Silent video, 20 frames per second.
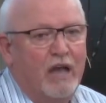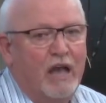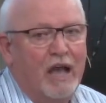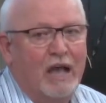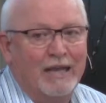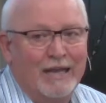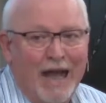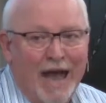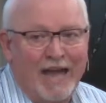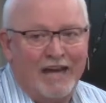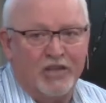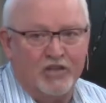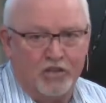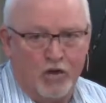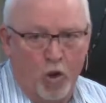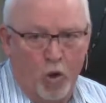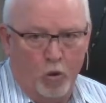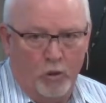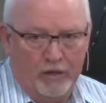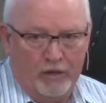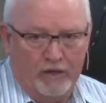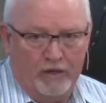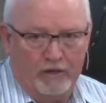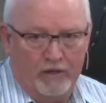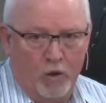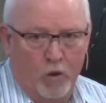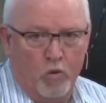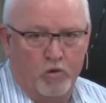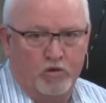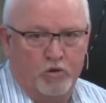Uh, God is holy.
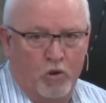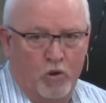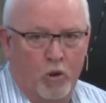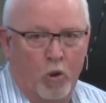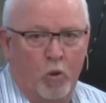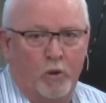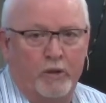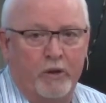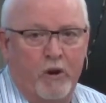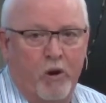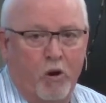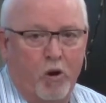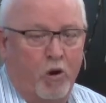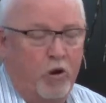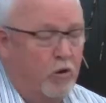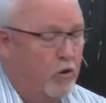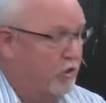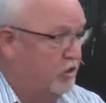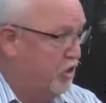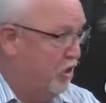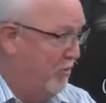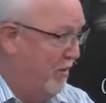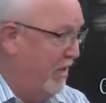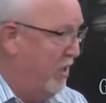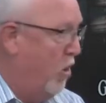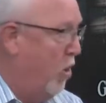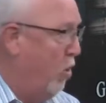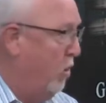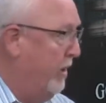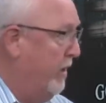Those who are holy are to be
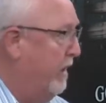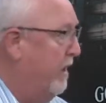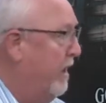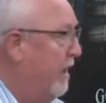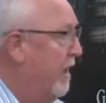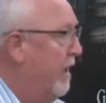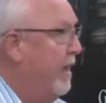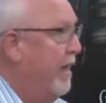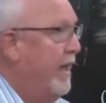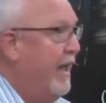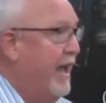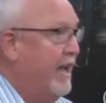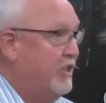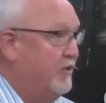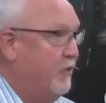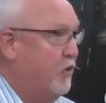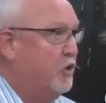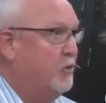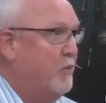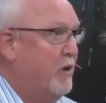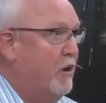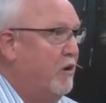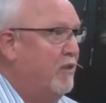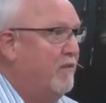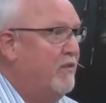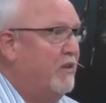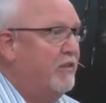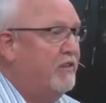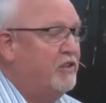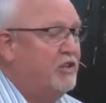holy. As 1 Peter, the
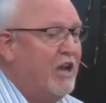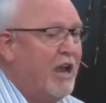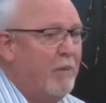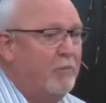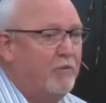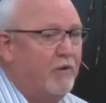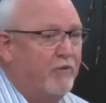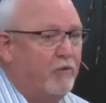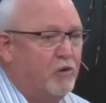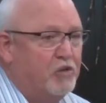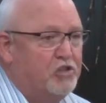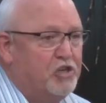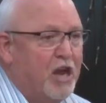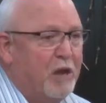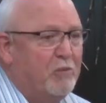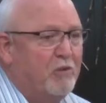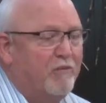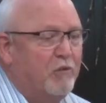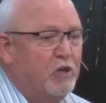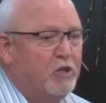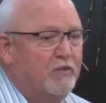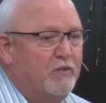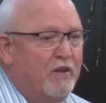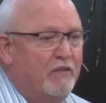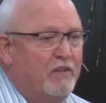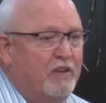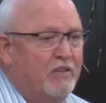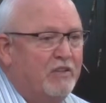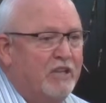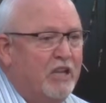fifth chapter, first chapter and verse
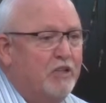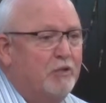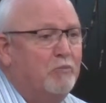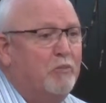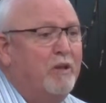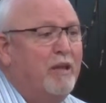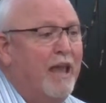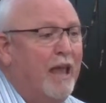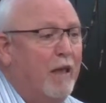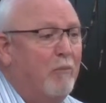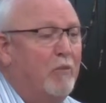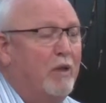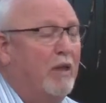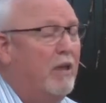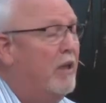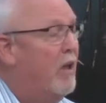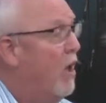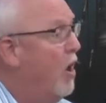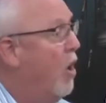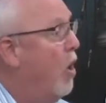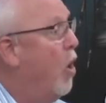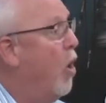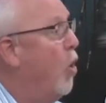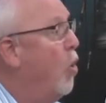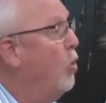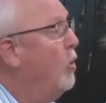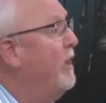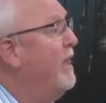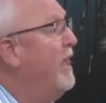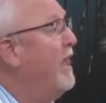15 says, be, be
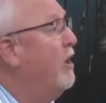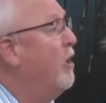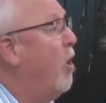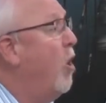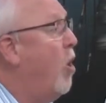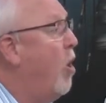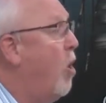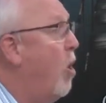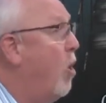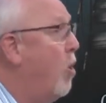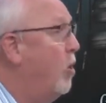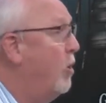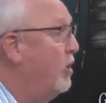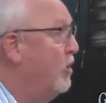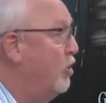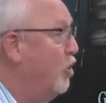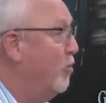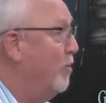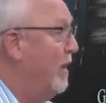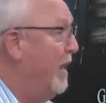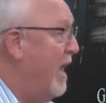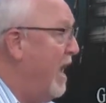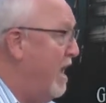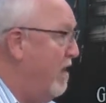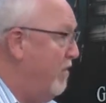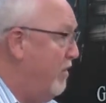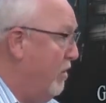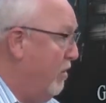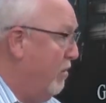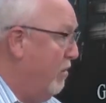holy in all your
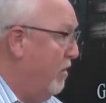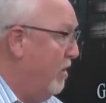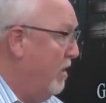behavior.